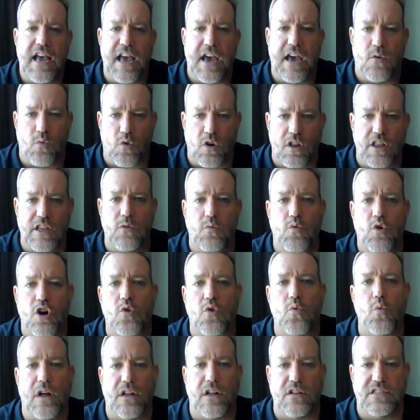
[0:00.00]
and really
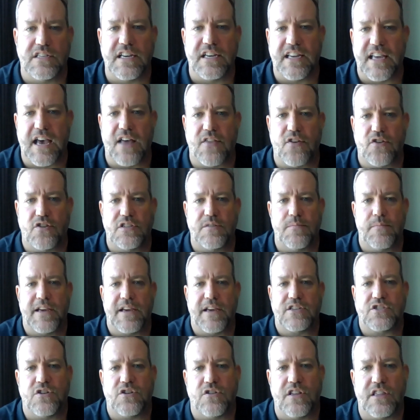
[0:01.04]
work well together to
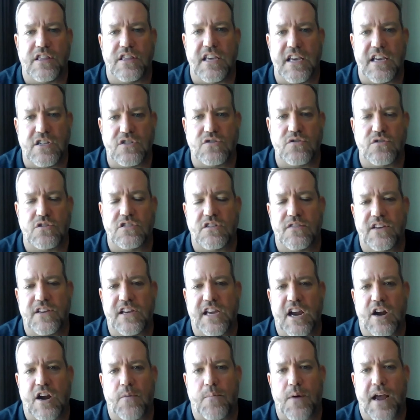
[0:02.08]
make sure that the interests of the
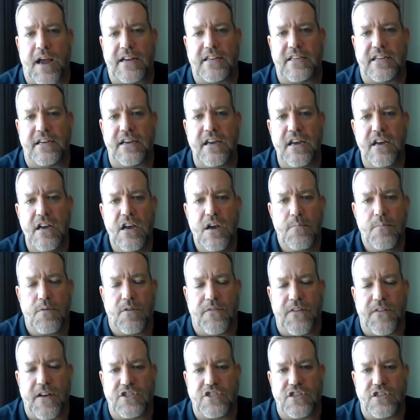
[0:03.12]
chiropractic
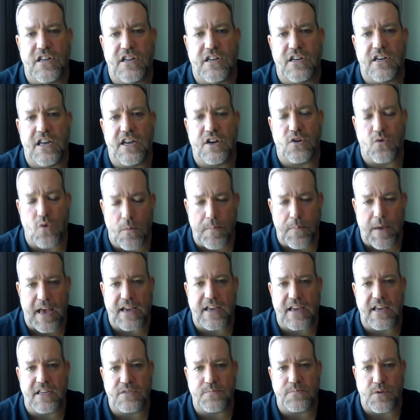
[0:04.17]
profession in
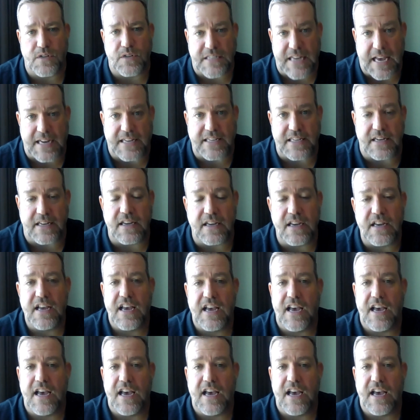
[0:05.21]
Quebec is protected.